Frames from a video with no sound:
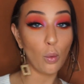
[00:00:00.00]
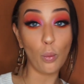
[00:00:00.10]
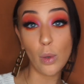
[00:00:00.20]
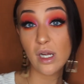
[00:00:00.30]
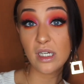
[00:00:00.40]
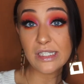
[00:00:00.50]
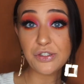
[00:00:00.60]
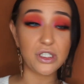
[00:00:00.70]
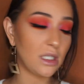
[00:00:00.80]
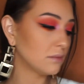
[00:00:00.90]
Where is
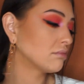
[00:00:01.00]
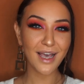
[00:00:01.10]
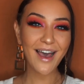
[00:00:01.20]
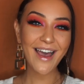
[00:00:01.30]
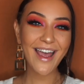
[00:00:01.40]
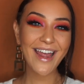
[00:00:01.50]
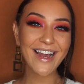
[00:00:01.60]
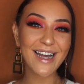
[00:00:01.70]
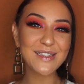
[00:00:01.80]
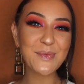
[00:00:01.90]
she? Hey
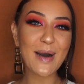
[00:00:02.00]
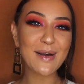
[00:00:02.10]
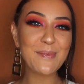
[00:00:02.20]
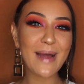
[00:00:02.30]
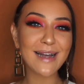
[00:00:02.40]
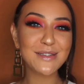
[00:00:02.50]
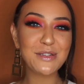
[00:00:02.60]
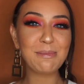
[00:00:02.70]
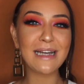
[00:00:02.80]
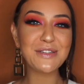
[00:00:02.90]
guys, welcome back
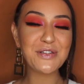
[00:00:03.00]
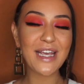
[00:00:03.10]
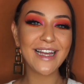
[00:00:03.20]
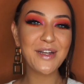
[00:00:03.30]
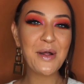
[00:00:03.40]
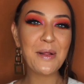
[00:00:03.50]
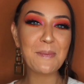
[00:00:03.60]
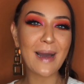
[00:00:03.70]
to my channel.